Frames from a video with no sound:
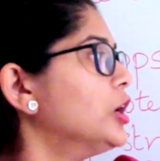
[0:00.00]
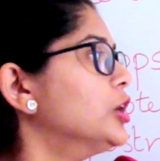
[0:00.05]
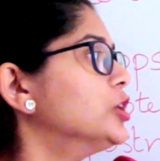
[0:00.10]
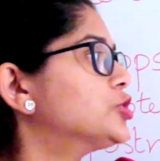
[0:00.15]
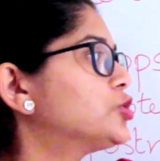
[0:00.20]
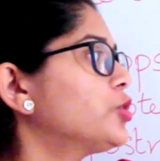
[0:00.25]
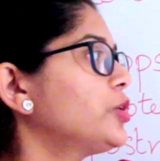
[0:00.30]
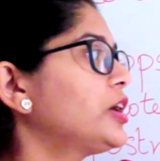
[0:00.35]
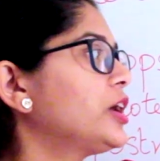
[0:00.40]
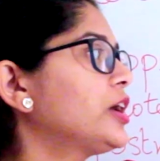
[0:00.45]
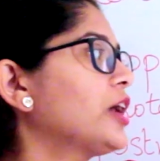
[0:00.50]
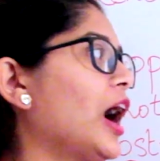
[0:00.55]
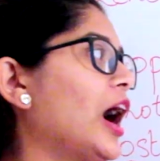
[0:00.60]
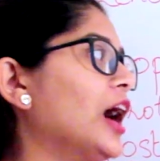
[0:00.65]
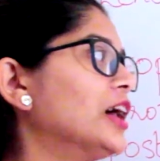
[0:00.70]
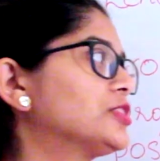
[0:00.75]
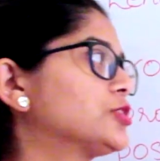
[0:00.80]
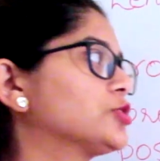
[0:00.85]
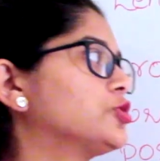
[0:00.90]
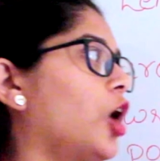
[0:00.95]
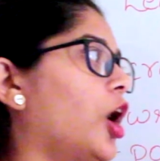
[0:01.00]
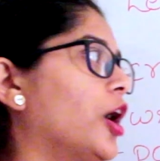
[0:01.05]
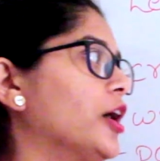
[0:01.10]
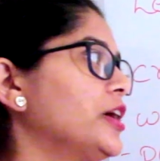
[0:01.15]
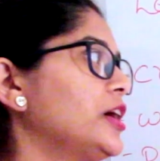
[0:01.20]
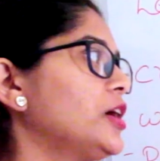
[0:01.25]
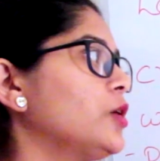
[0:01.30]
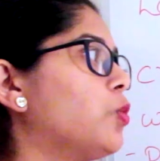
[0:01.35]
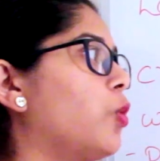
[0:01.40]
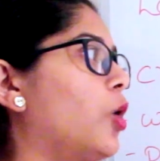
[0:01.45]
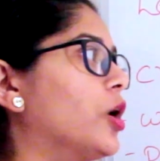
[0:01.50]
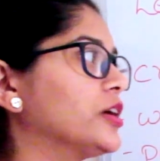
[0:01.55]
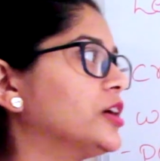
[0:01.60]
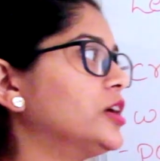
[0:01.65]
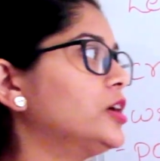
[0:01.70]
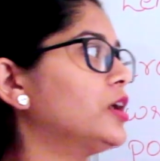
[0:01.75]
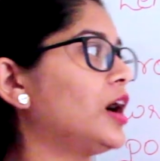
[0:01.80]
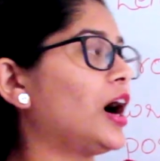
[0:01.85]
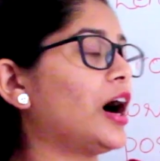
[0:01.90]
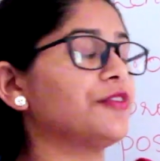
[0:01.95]
So he asked God, he
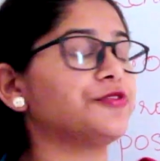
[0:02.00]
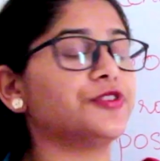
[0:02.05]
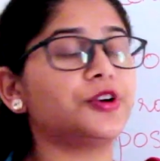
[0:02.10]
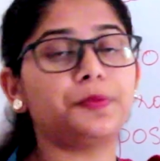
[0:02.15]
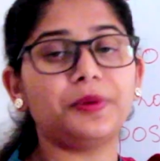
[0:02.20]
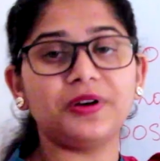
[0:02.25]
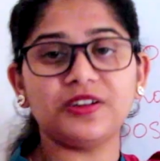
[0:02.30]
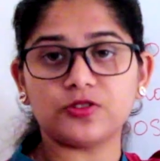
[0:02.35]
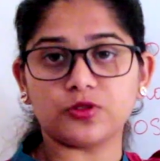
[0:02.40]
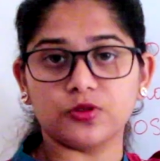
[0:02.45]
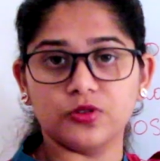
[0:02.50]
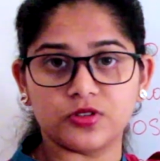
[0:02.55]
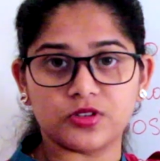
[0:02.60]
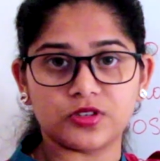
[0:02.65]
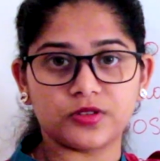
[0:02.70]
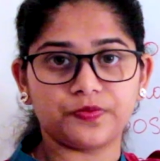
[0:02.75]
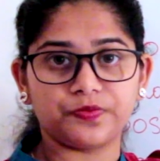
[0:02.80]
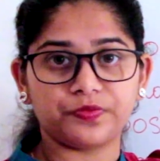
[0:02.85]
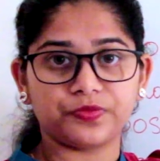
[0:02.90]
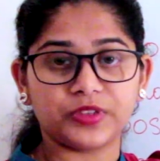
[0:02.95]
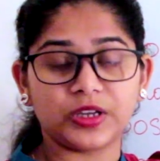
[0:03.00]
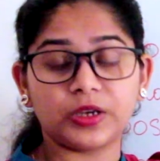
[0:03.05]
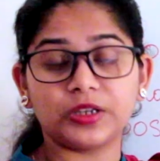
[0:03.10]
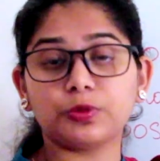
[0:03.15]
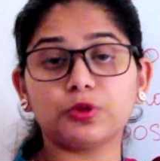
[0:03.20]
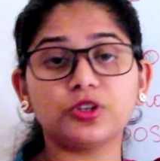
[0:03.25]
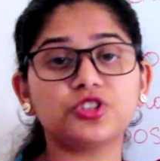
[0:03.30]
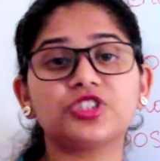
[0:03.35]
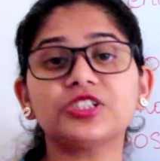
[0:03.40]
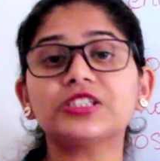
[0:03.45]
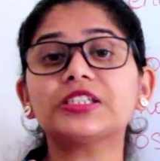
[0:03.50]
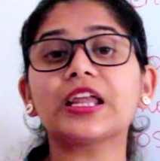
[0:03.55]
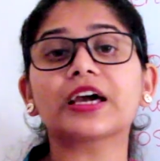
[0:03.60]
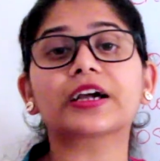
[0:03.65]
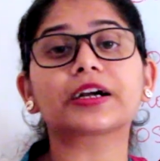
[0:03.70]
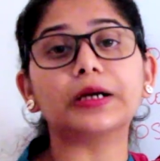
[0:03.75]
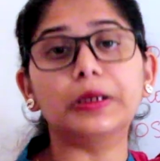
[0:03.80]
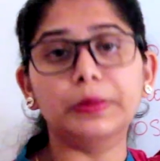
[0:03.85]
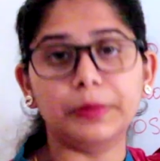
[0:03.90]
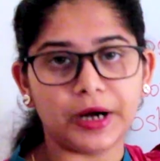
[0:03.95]
wanted 100 pesos. It was just
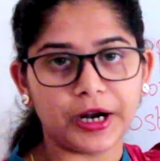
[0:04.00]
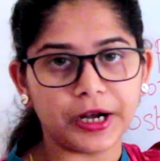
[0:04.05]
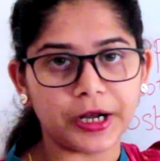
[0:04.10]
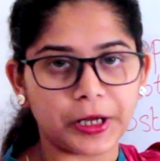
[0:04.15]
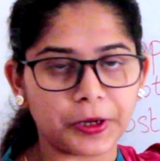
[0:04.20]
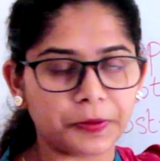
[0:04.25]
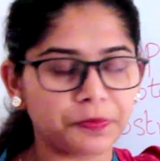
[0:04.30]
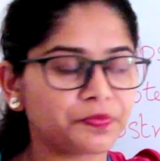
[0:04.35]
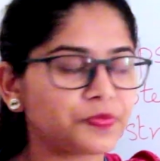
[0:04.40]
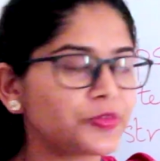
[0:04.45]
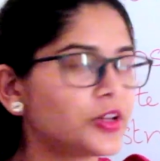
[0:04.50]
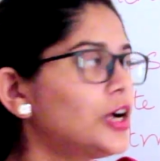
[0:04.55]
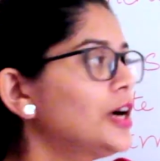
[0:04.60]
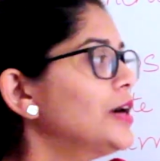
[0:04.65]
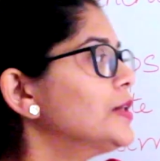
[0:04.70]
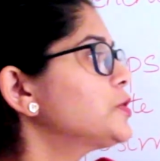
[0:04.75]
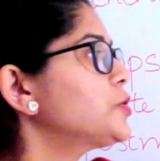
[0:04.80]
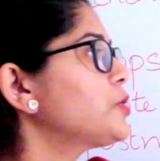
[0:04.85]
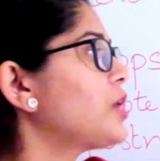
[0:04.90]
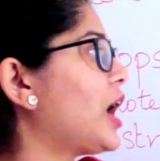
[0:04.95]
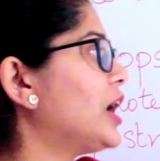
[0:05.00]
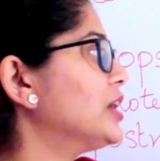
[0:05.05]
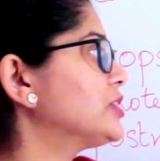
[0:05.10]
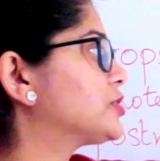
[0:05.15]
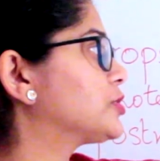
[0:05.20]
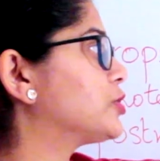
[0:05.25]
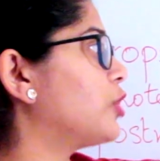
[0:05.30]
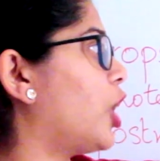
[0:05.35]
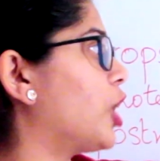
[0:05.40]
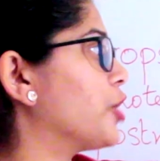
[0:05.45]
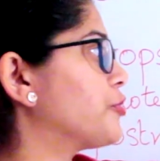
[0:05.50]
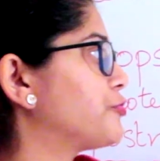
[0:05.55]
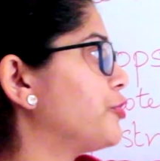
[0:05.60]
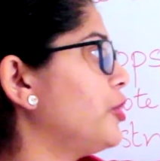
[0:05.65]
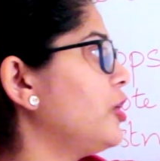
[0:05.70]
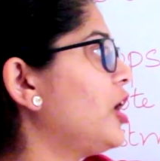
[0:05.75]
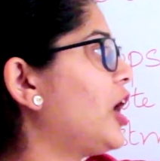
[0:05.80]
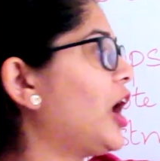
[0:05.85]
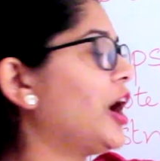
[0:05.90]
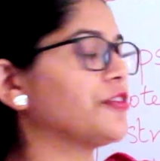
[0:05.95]
like commanding. So he asked God
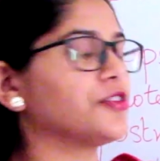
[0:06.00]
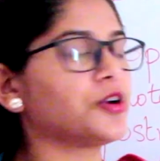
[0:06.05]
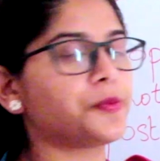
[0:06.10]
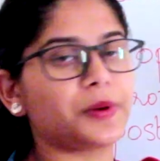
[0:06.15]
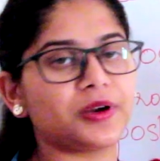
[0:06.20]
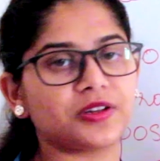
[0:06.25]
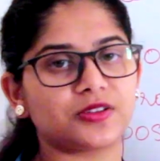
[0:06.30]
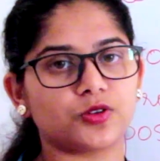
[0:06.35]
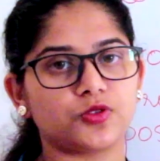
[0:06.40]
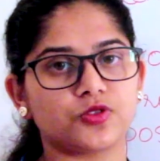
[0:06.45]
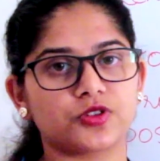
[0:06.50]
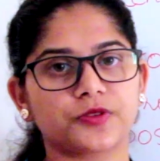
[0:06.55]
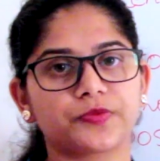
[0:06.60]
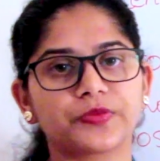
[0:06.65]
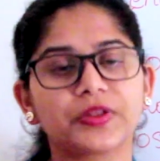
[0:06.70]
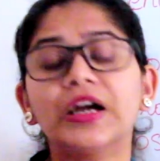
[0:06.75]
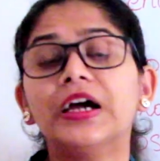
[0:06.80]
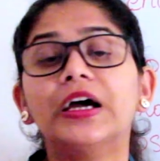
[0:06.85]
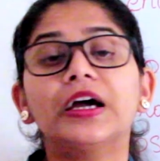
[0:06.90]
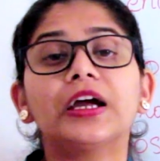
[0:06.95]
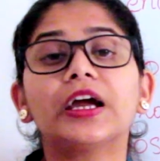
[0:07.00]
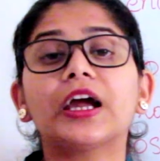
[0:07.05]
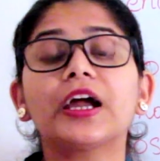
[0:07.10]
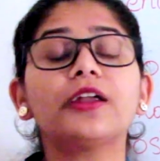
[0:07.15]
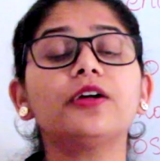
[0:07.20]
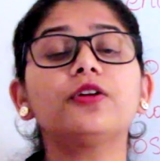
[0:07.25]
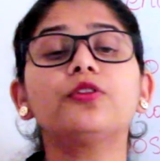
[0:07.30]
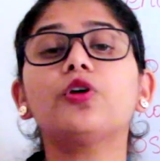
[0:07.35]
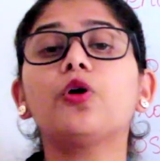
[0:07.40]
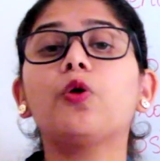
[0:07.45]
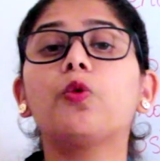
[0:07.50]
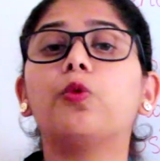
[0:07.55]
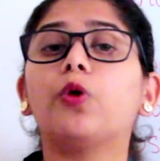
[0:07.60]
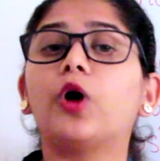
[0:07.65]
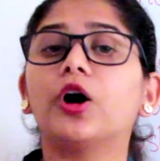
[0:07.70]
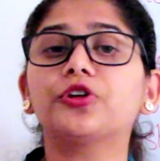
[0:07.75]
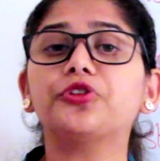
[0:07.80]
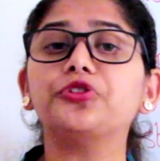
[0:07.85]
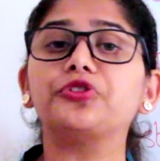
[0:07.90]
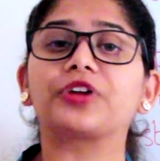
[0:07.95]
for 100 pesos. He didn't know
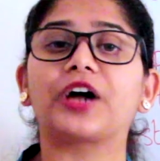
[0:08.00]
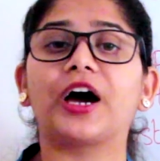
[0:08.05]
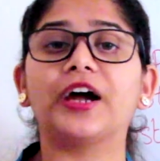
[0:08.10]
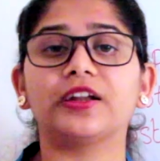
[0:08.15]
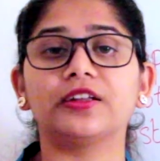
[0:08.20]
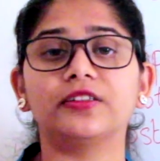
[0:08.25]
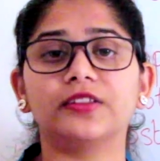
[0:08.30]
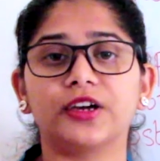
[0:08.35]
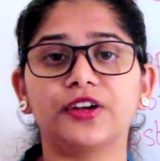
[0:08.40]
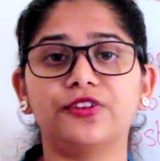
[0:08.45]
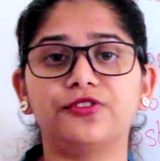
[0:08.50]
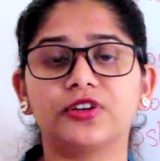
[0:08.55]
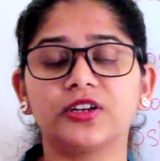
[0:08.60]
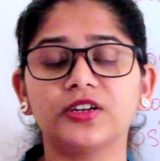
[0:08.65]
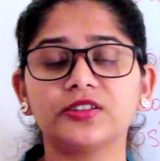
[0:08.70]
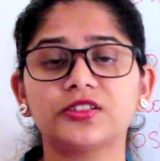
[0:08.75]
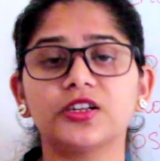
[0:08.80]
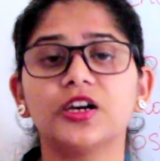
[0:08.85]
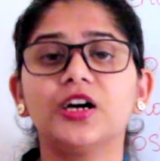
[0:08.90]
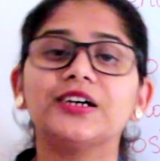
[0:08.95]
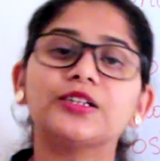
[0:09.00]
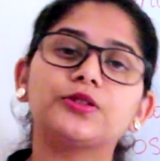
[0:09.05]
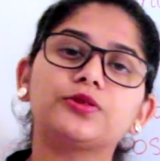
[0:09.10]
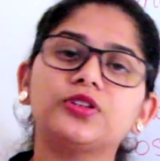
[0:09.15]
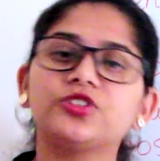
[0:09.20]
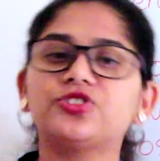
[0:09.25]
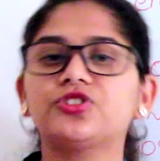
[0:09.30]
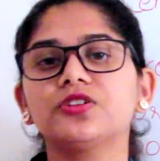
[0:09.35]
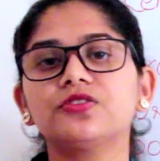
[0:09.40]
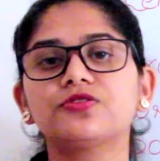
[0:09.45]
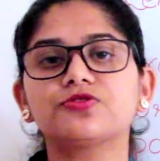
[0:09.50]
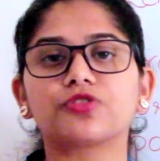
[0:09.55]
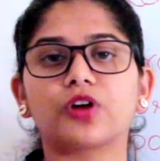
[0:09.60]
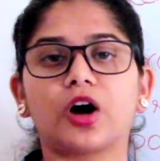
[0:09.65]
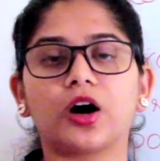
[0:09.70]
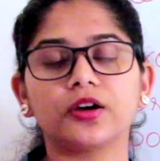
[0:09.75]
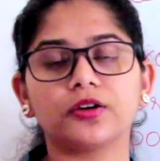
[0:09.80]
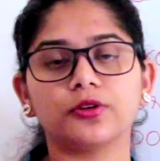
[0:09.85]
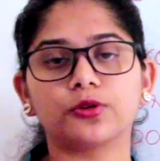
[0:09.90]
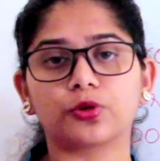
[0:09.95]
what to write in the address, so he just
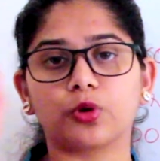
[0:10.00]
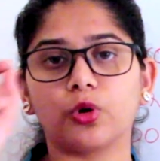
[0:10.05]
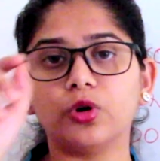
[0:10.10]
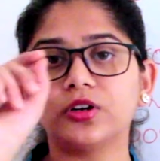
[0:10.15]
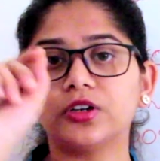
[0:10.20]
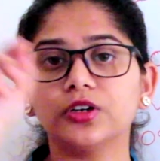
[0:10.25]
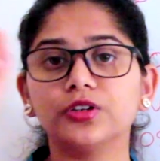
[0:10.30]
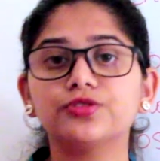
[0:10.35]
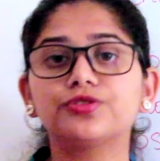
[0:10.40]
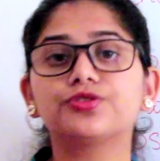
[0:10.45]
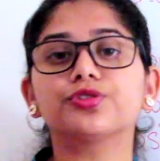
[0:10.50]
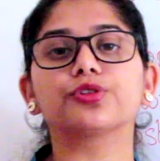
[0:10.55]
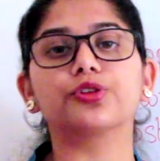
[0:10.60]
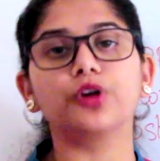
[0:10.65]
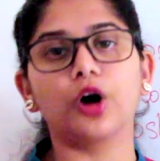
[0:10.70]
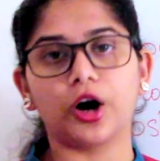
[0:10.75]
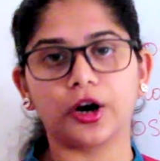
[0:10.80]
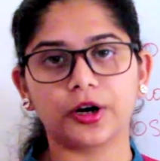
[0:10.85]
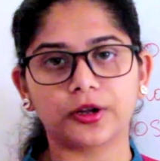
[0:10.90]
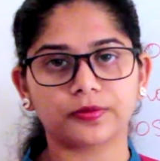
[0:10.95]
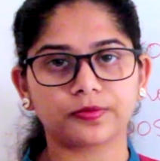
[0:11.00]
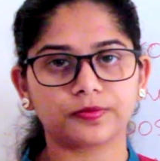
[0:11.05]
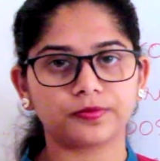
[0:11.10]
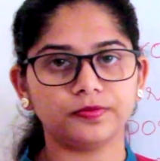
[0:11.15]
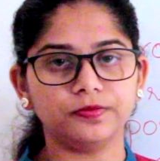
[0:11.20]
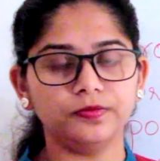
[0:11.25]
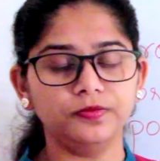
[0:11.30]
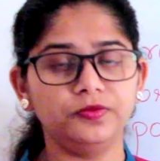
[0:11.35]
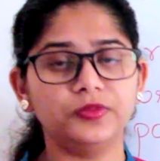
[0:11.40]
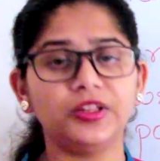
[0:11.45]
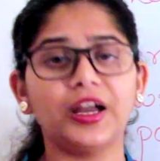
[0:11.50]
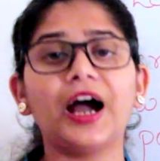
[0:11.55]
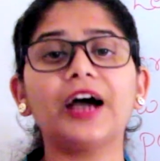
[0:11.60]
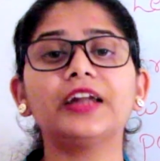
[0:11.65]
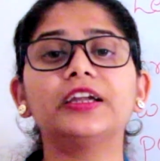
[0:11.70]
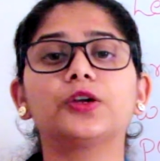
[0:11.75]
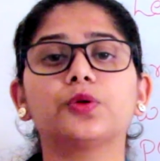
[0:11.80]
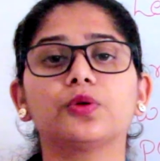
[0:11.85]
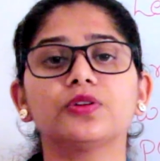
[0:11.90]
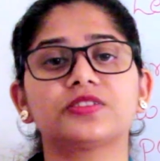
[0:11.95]
wrote to God.
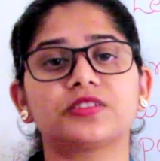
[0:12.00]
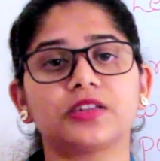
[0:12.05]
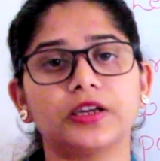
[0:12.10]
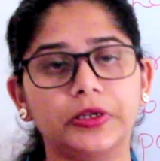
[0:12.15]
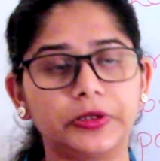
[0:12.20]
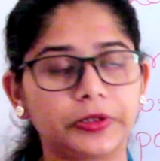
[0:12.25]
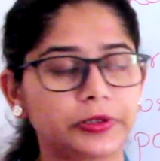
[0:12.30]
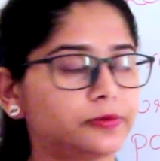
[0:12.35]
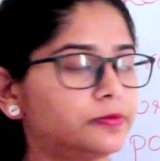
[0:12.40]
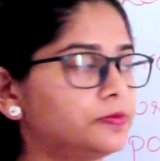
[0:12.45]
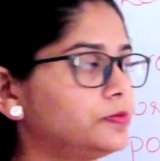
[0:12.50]
And it was sent.